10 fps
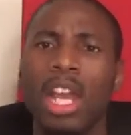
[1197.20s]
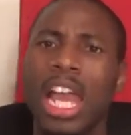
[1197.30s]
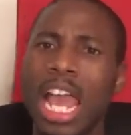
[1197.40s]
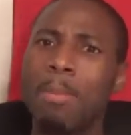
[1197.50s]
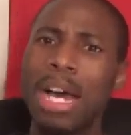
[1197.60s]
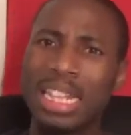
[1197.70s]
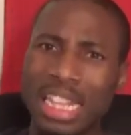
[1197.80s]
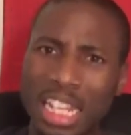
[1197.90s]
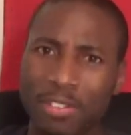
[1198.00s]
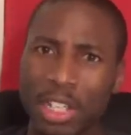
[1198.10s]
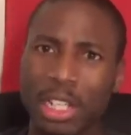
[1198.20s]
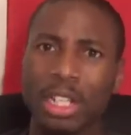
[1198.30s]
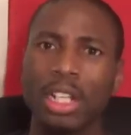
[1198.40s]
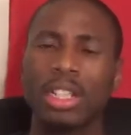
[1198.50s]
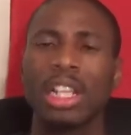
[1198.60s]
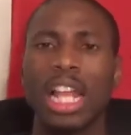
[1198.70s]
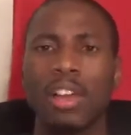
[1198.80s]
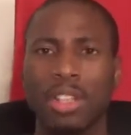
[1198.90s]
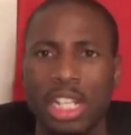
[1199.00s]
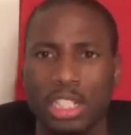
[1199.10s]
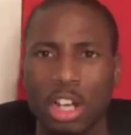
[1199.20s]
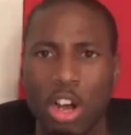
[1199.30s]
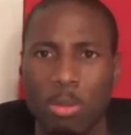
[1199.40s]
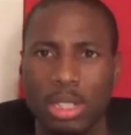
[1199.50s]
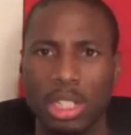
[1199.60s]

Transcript: Am I living the life that He's called me to